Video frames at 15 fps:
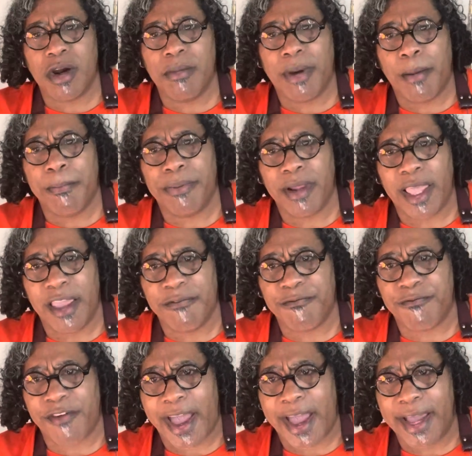about playing
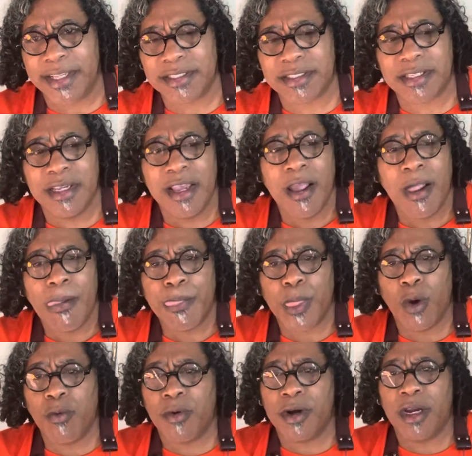fast.
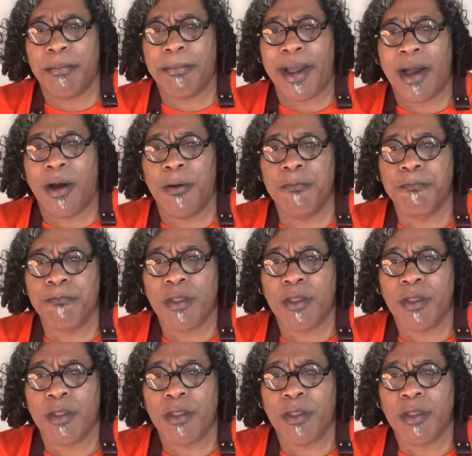Don't worry about